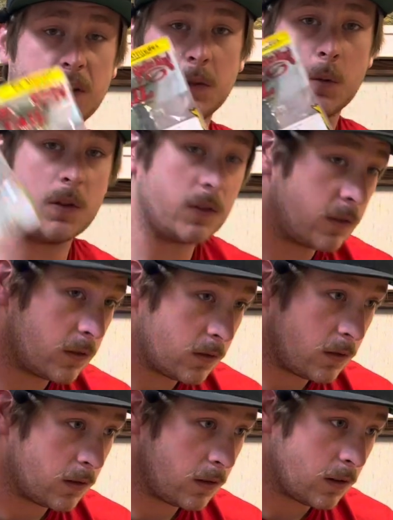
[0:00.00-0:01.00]
These ones
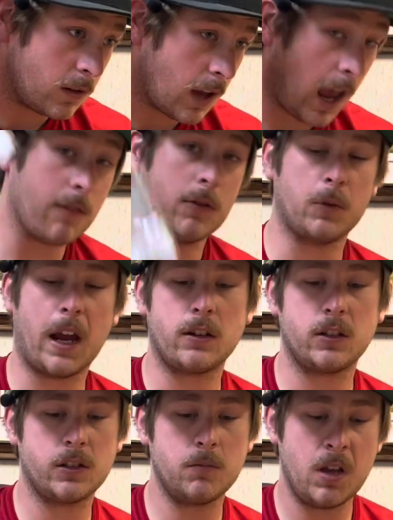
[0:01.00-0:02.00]
have the
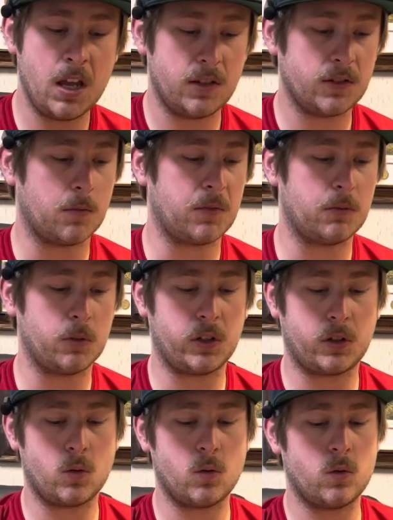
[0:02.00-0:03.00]
rattle in them, something
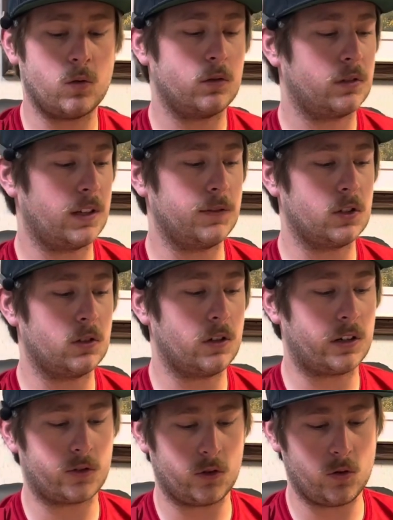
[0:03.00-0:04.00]
really cool, gives it a little
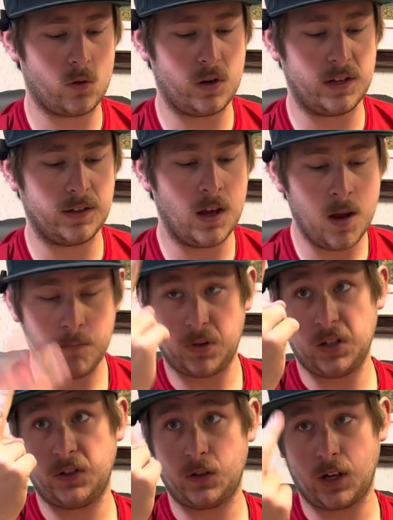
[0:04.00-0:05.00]
extra noise,
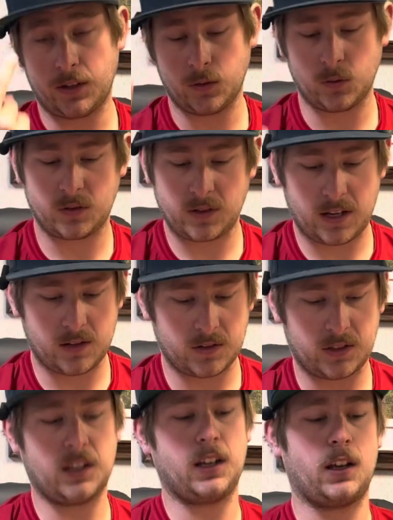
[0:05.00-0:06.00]
but it's still got those tails
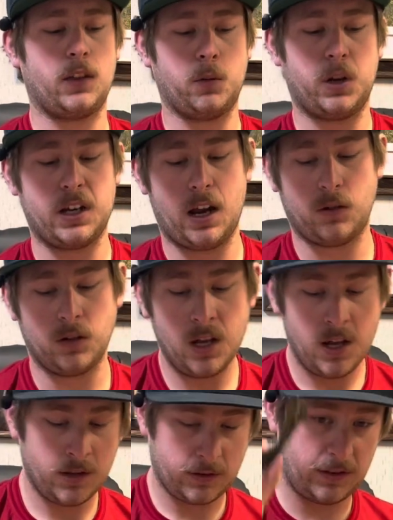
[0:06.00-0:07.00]
to kick on the way down.
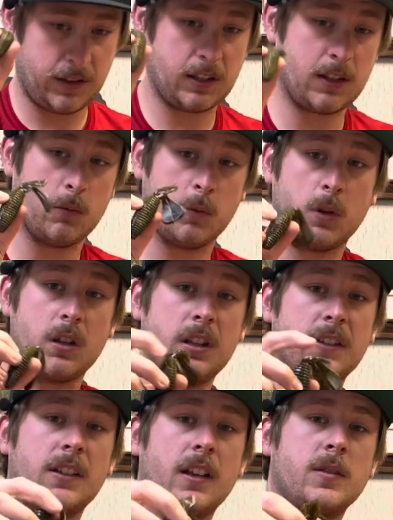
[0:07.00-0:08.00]
The thing that
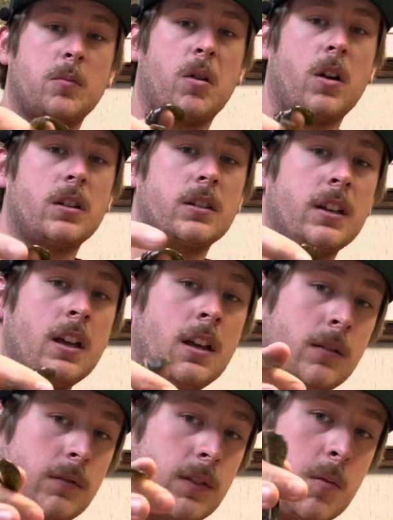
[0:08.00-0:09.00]
really sets apart
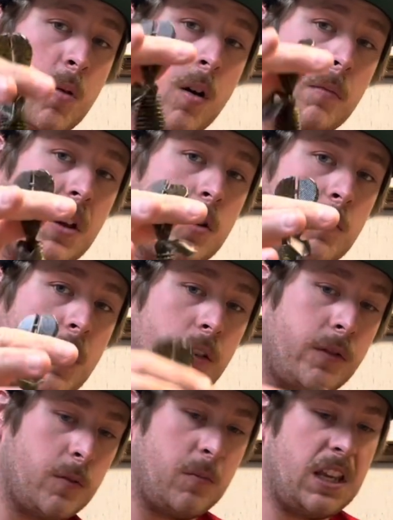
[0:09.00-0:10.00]
the palmetto
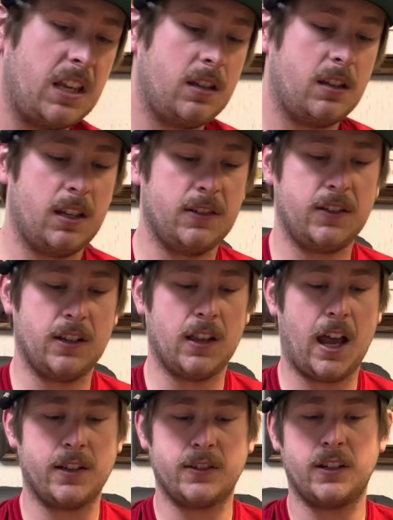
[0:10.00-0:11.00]
bug for me is the
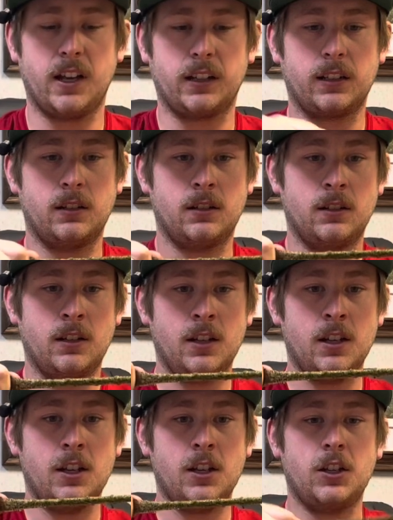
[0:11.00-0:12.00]
ElasTech.
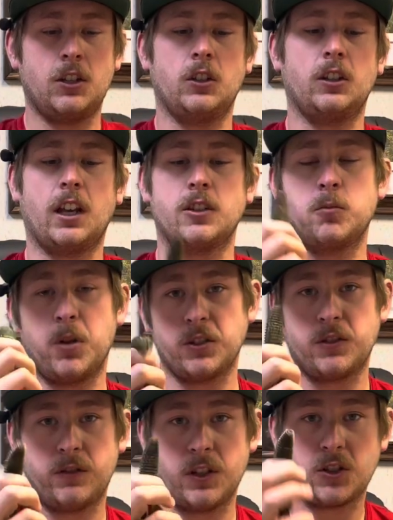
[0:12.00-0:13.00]
You can catch a
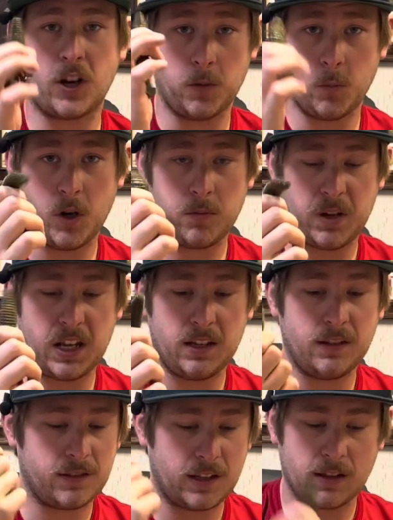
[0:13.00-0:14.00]
bunch of fish on one bait
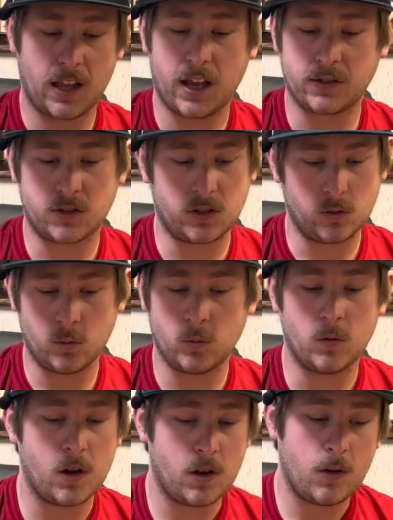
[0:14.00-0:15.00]
and they last you
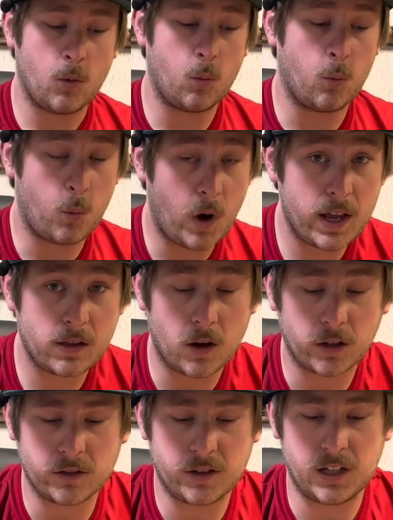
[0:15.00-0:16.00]
way
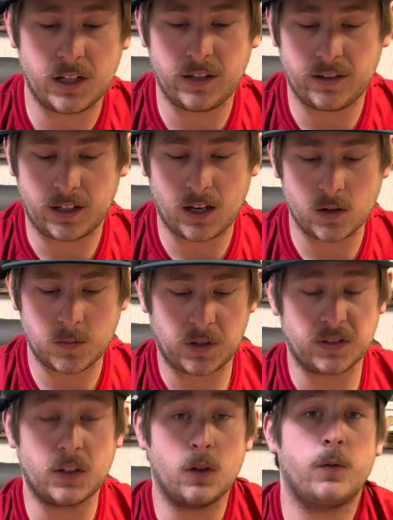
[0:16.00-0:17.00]
longer than anything else
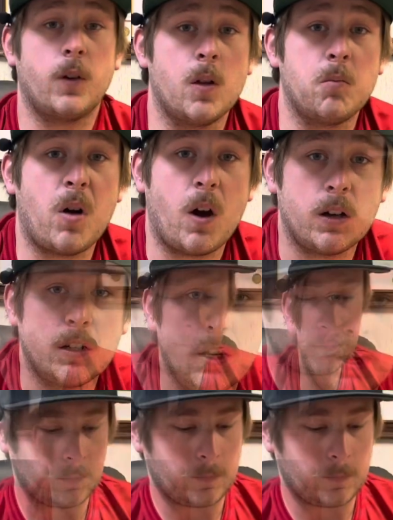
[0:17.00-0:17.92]
because they don't fall apart.